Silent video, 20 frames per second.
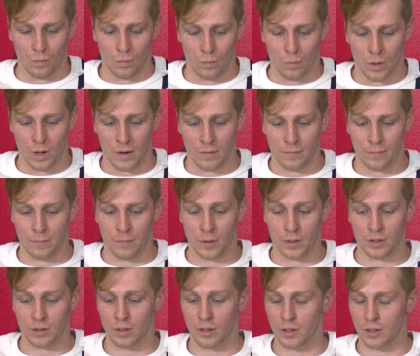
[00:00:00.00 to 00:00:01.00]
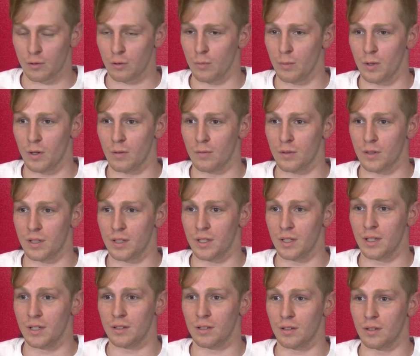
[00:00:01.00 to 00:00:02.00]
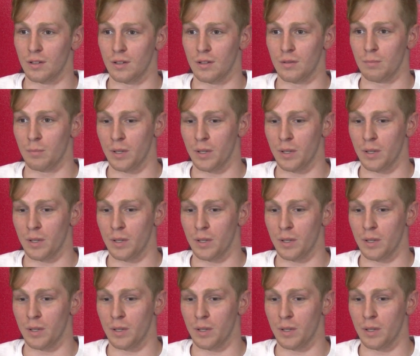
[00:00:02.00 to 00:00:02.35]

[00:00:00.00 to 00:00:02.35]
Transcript: when I first started swimming overseas and